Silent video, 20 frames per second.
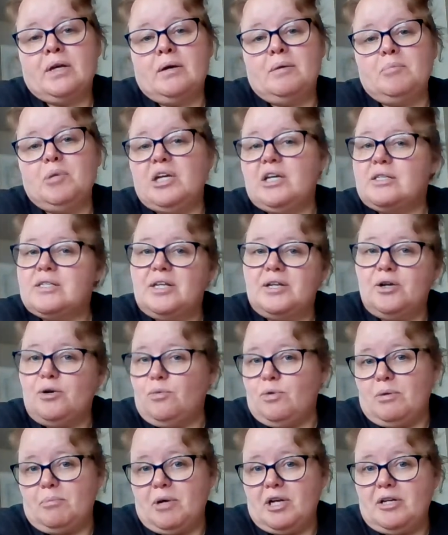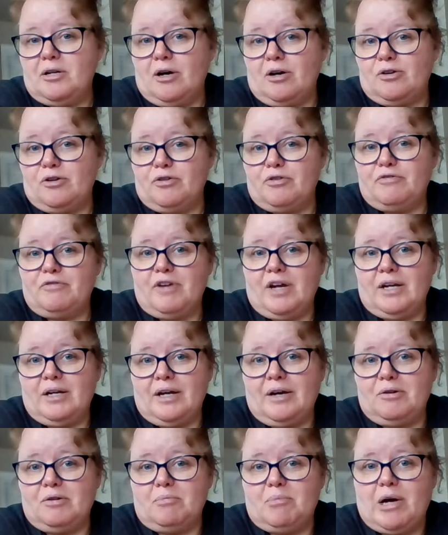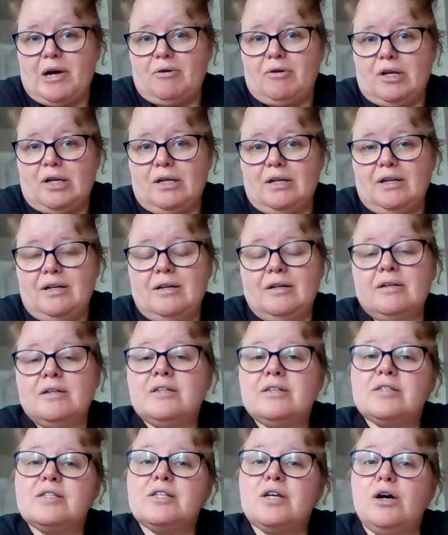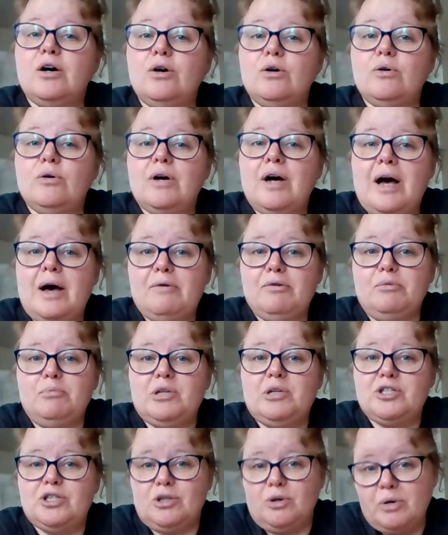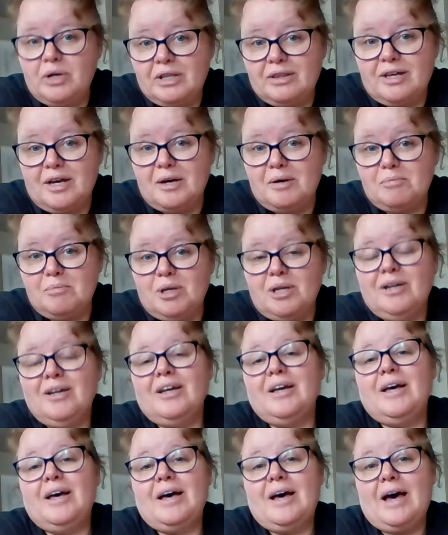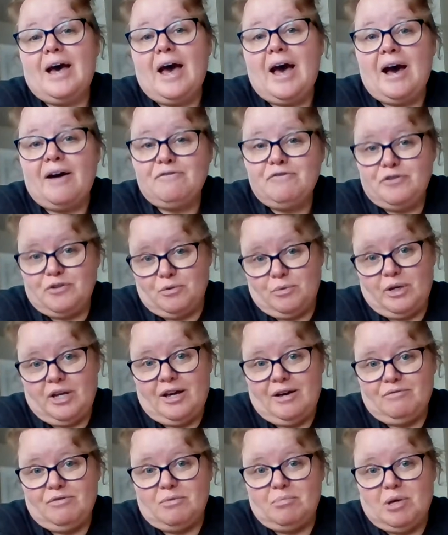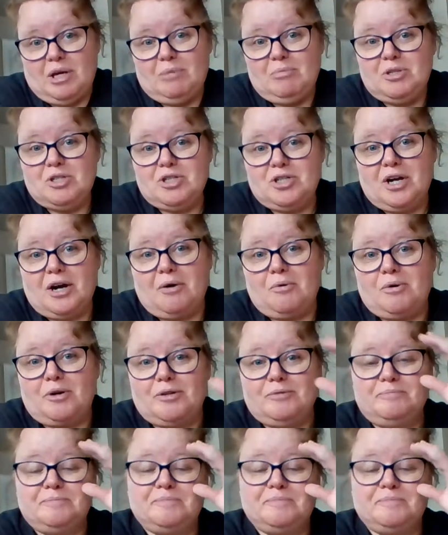because I don't want my daughter to find out about it. So I will be showing them after we have the baby shower.